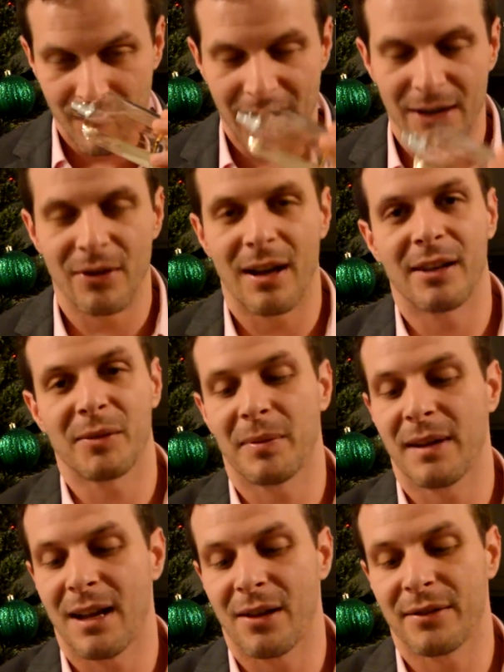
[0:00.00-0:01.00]
I don't know how it's
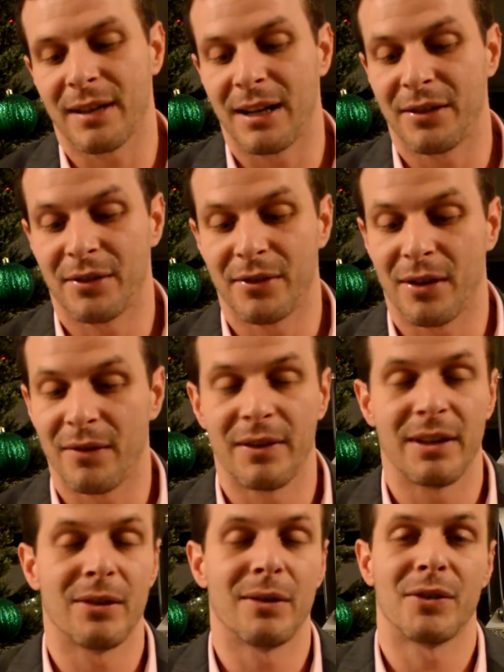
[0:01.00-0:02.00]
pronounced. I just saw a
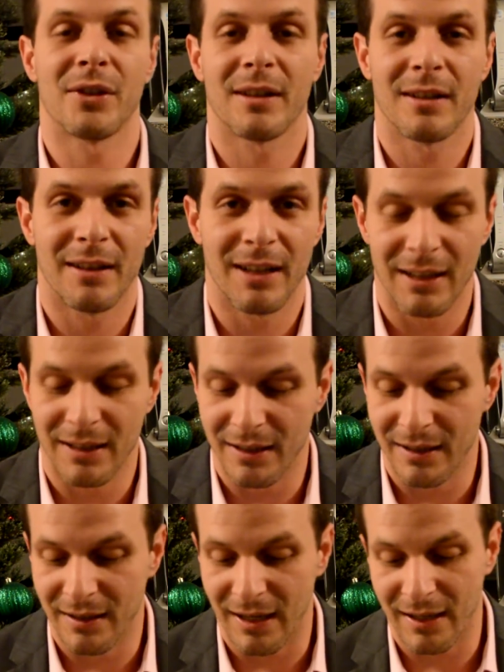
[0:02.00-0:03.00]
video of Jean-Claude Elena,